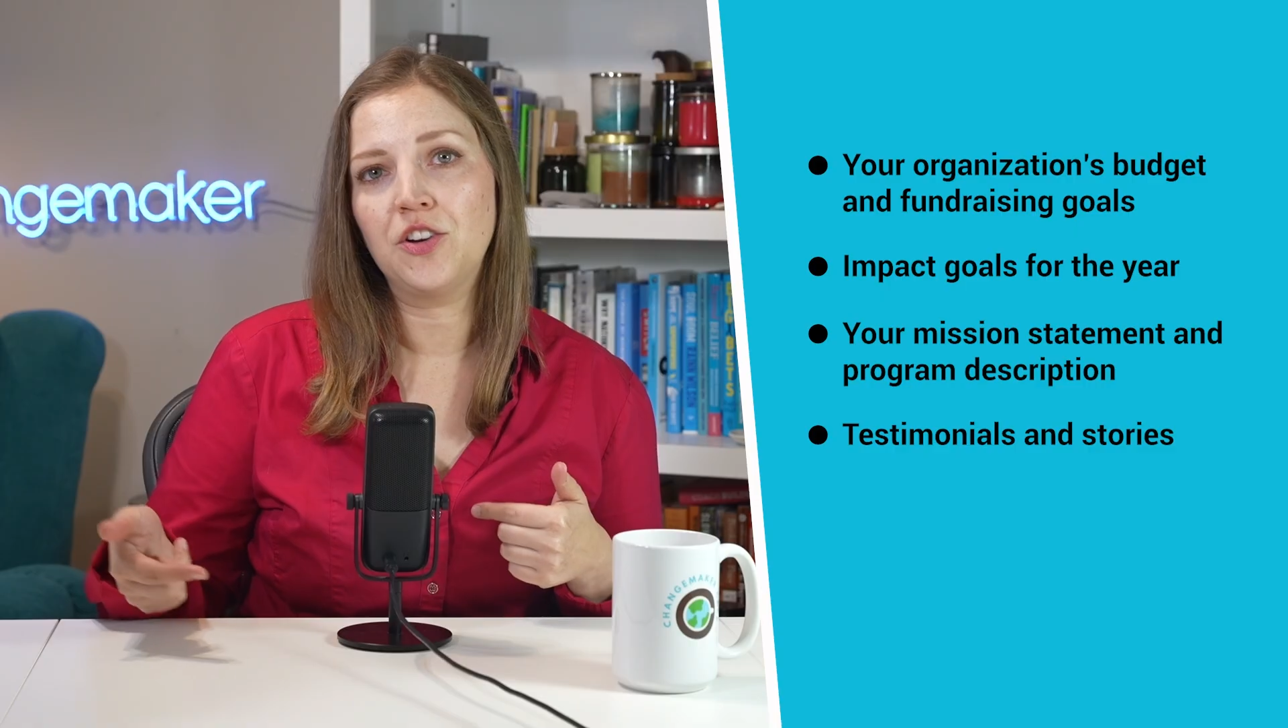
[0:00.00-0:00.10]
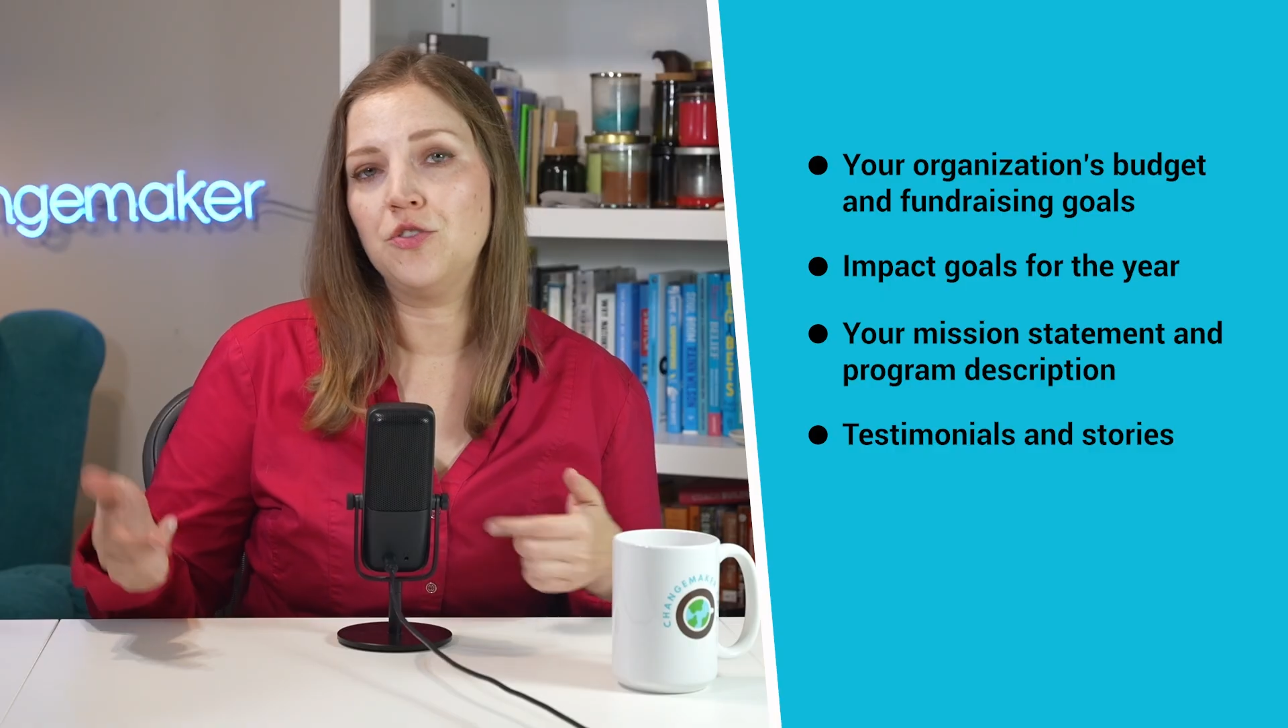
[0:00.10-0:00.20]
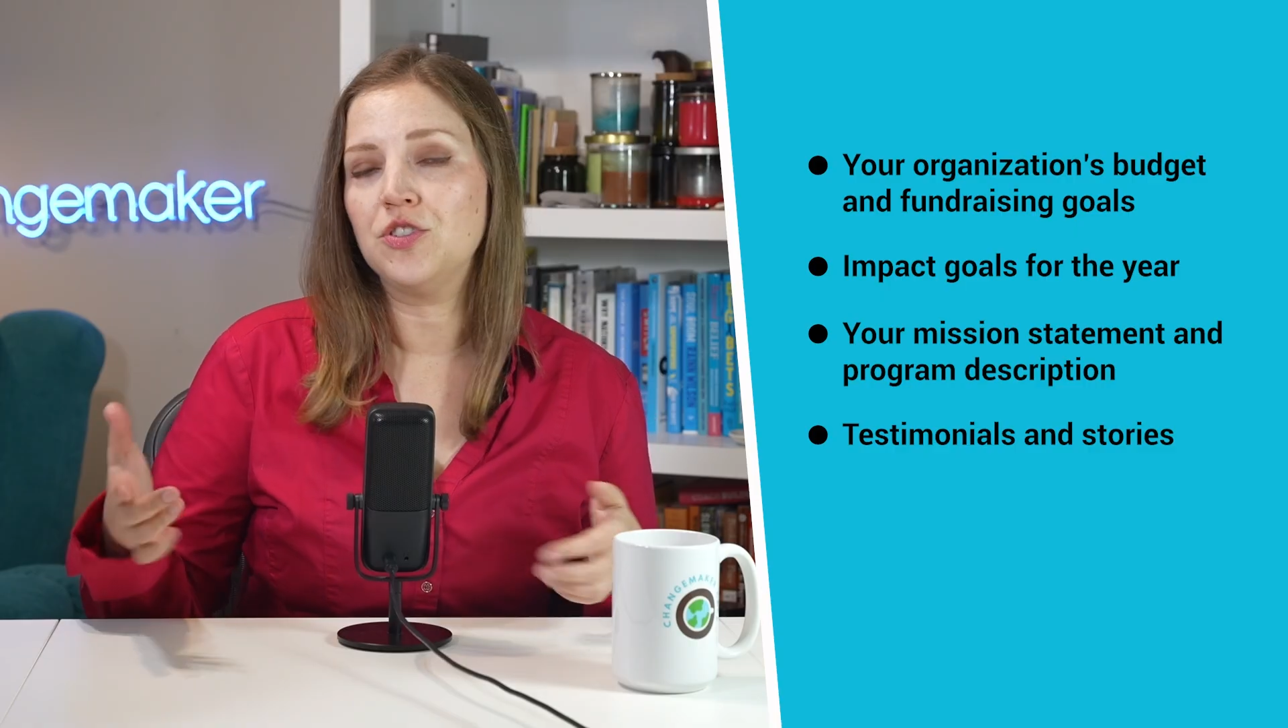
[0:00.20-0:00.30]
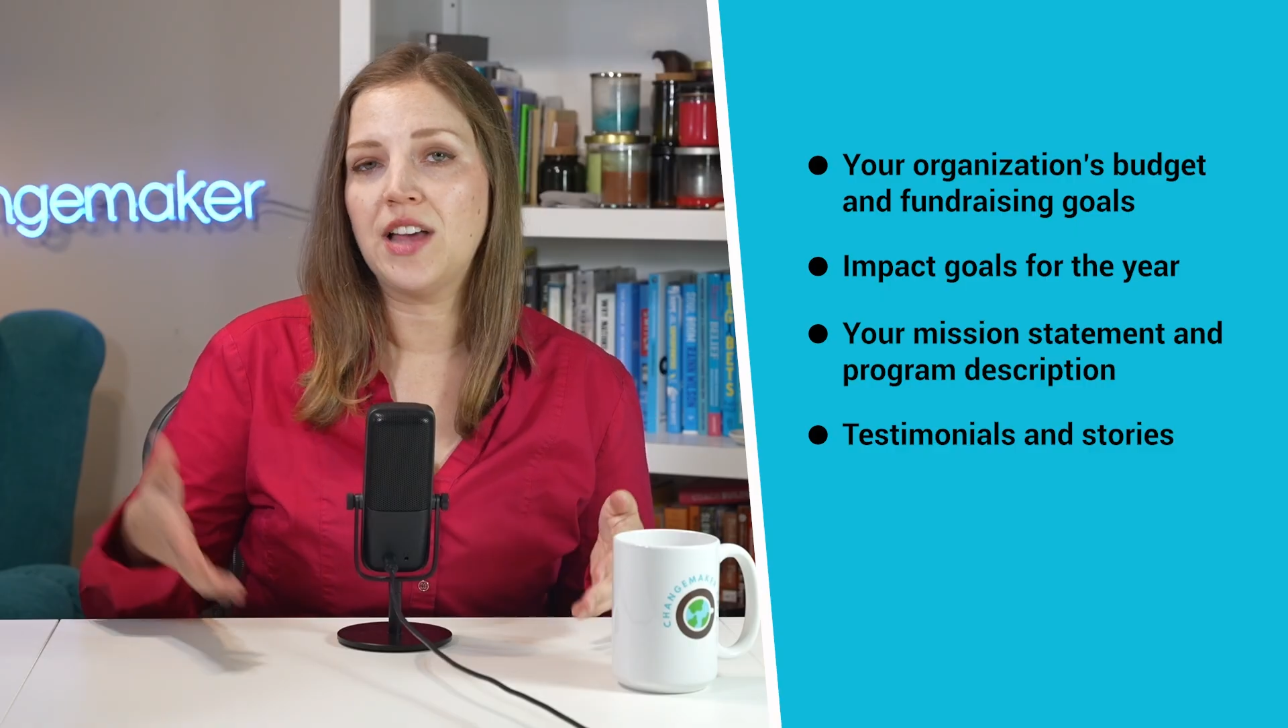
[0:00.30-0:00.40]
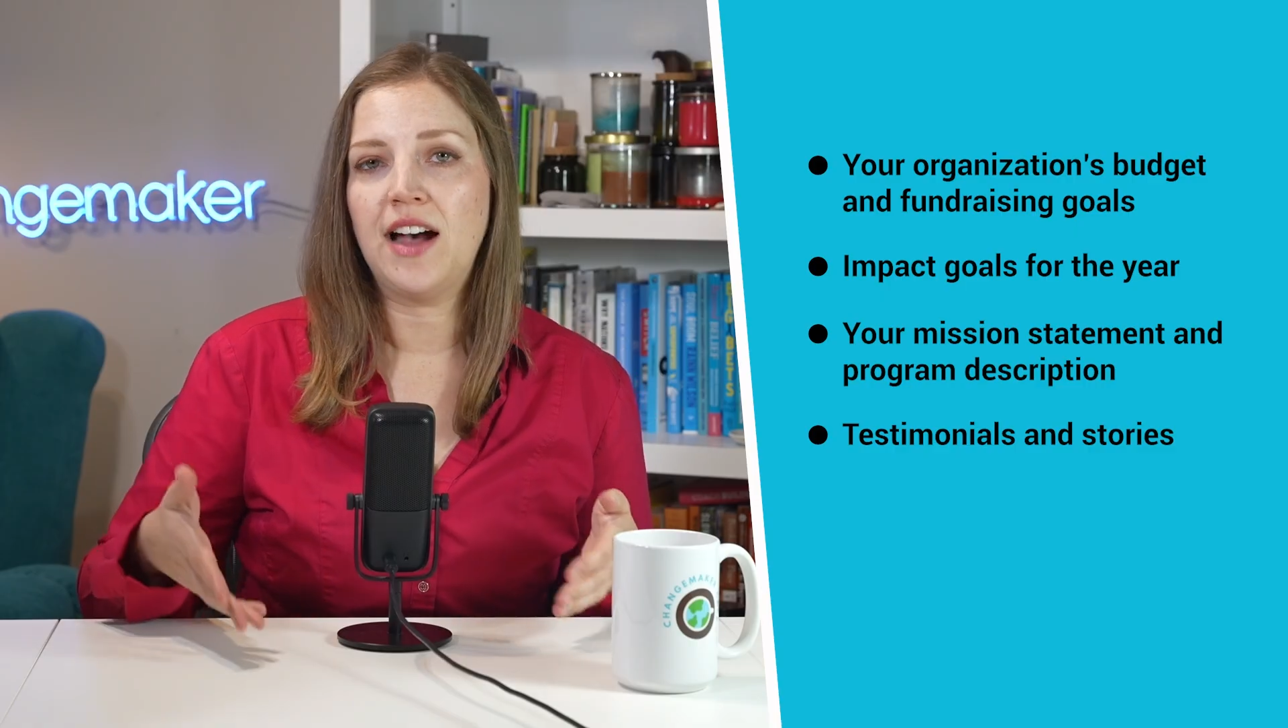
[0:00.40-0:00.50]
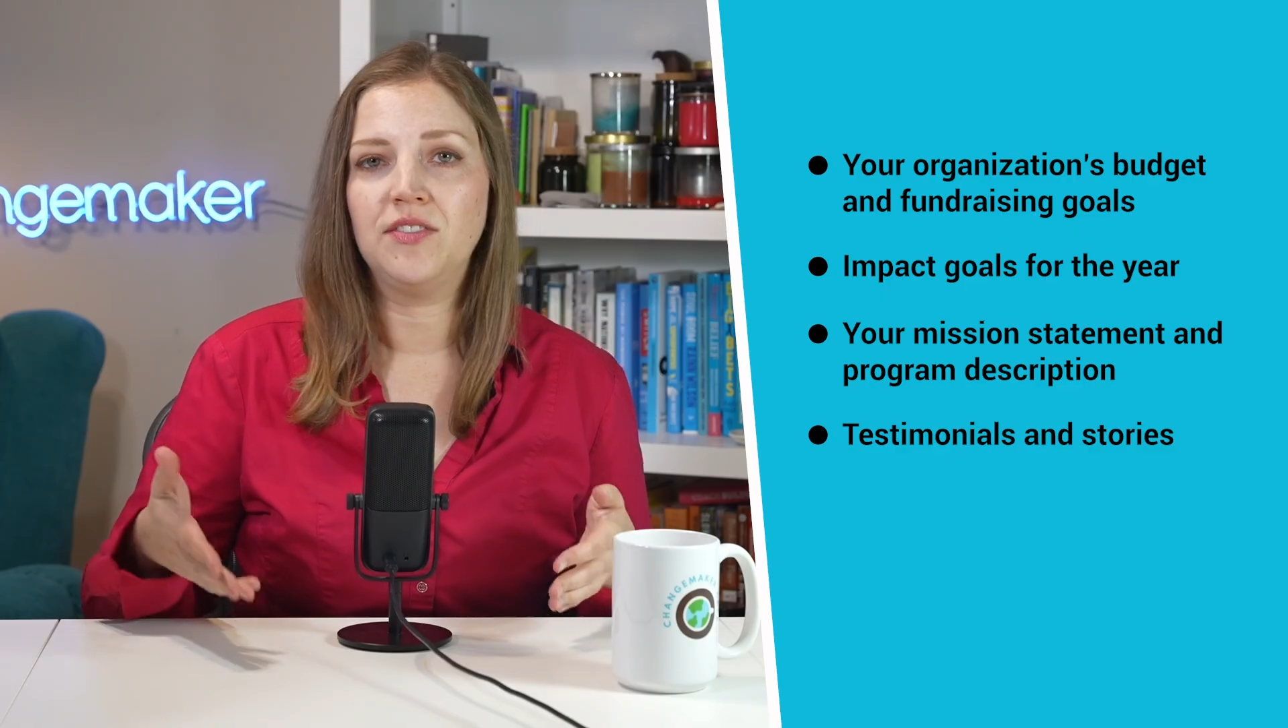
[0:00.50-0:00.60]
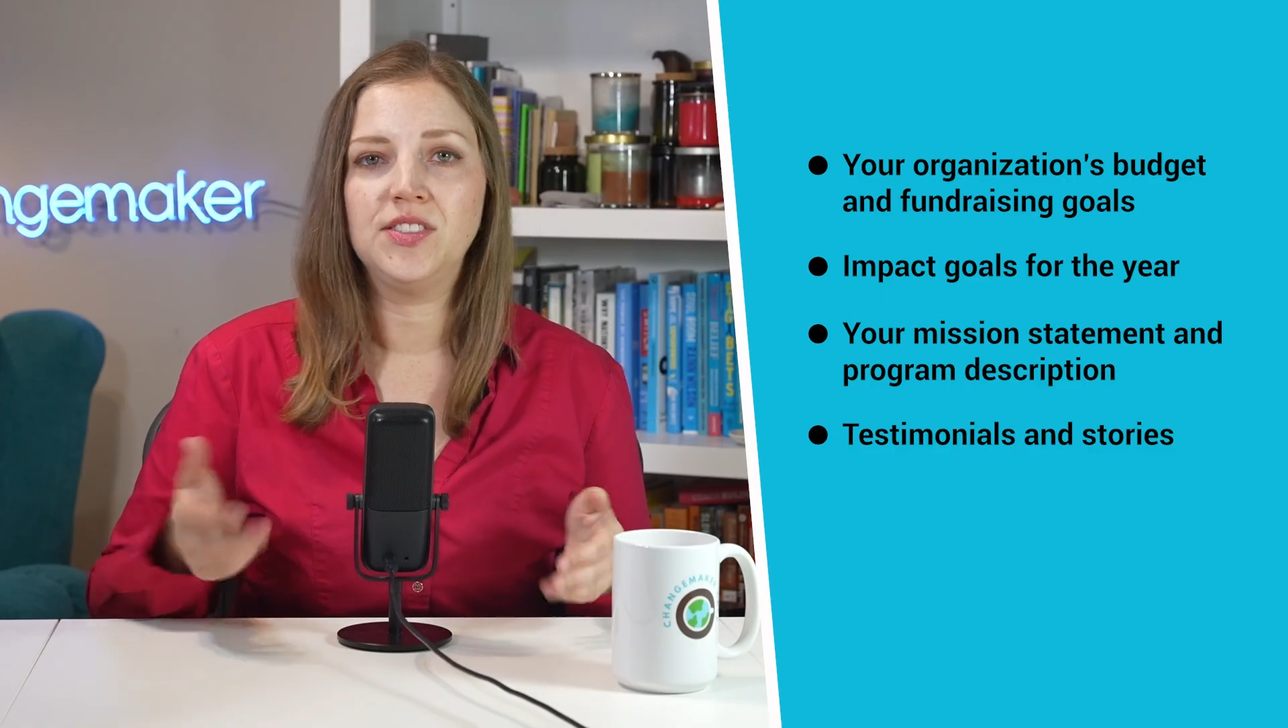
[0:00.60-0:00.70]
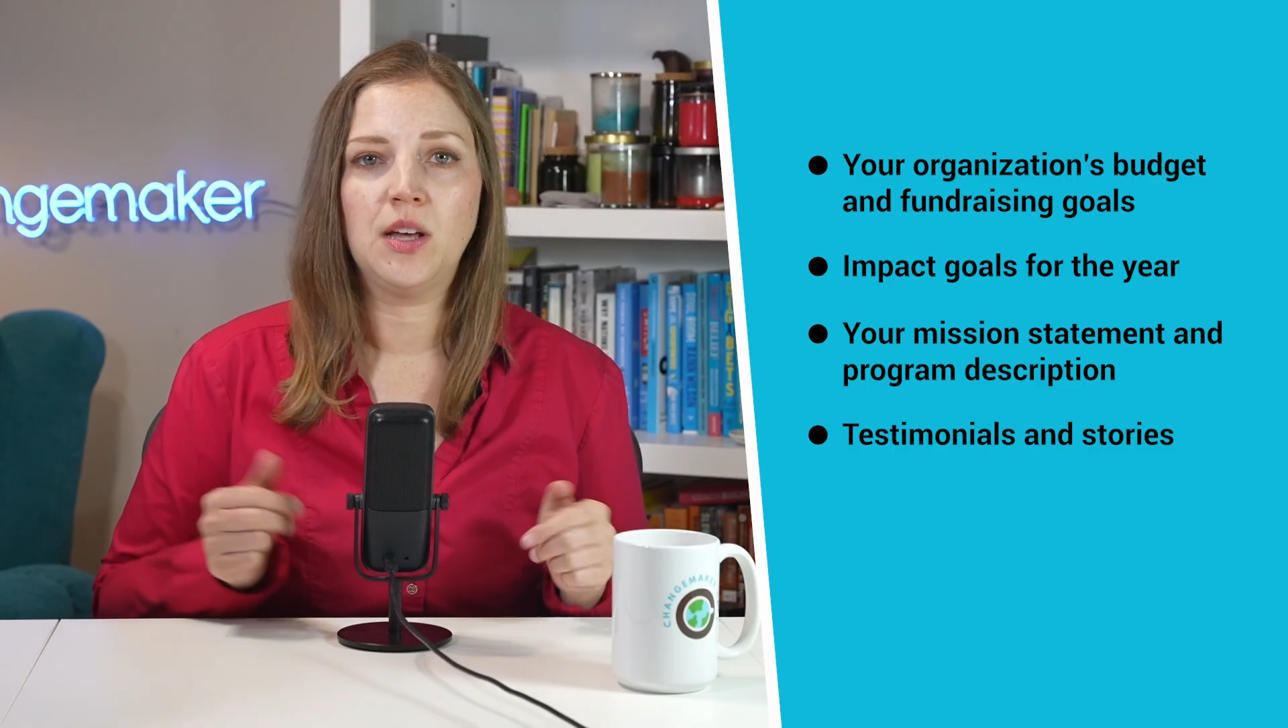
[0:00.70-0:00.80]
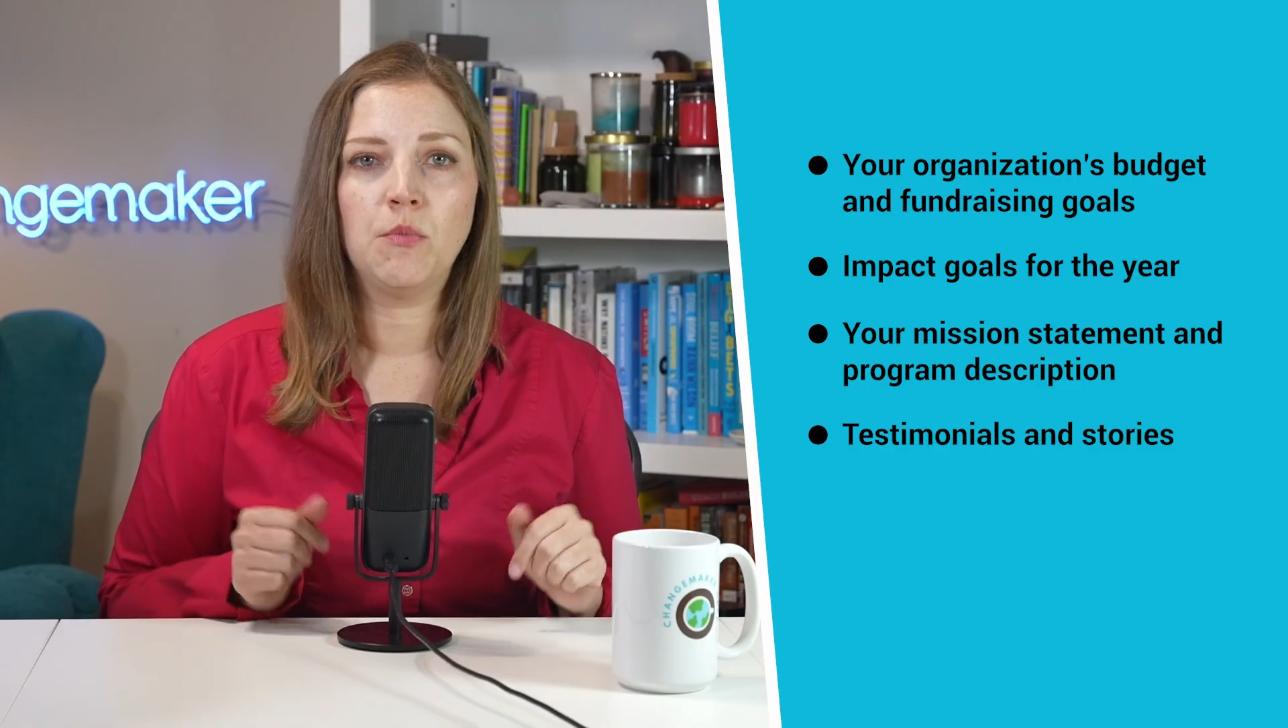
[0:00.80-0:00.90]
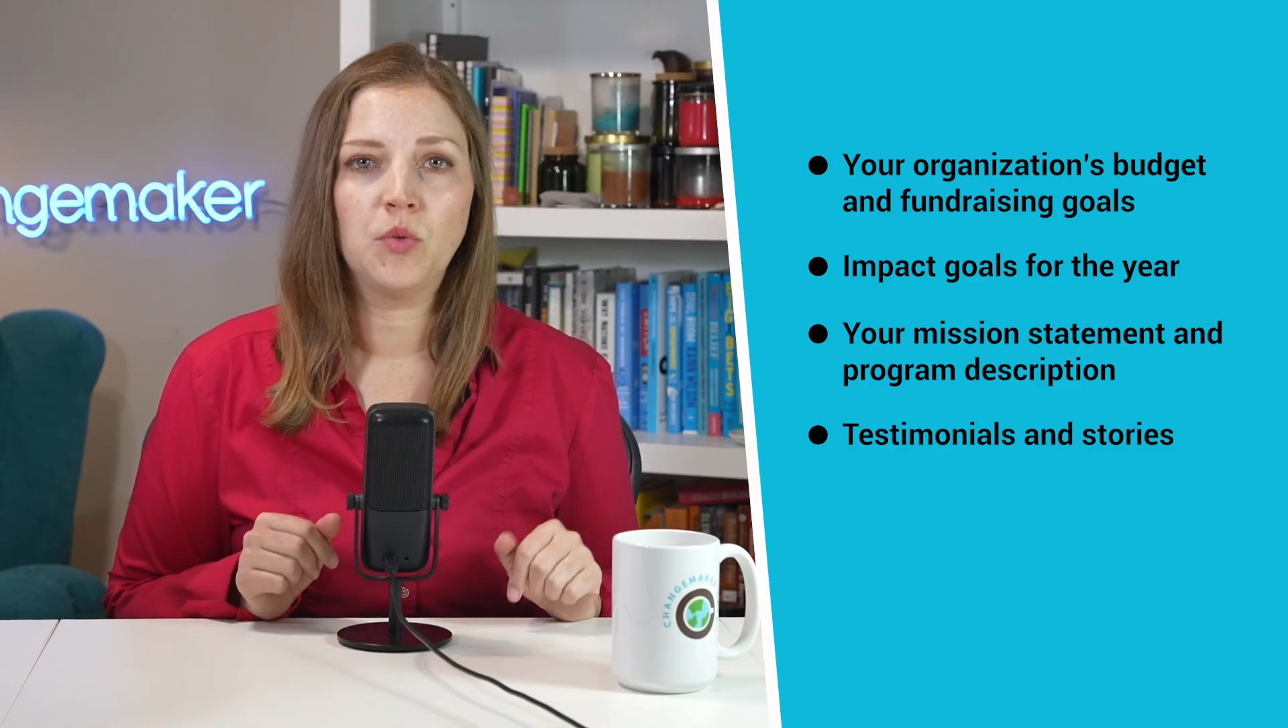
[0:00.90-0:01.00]
you just have
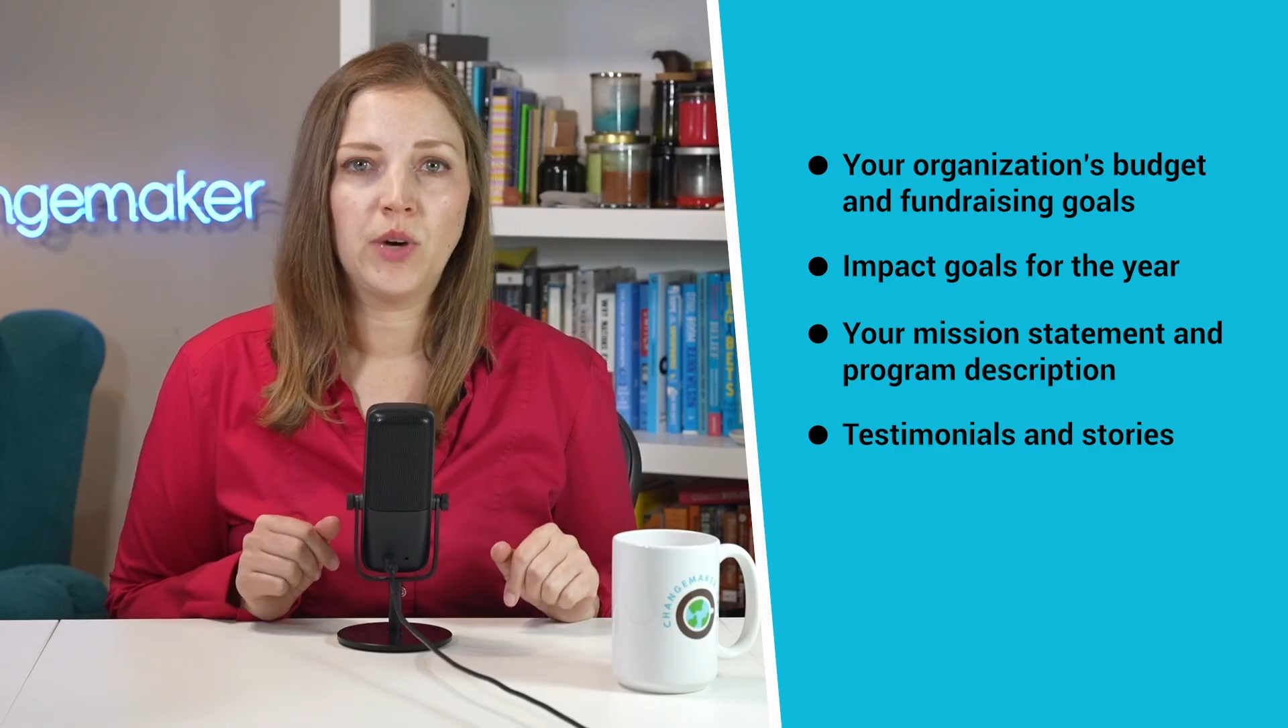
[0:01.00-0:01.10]
some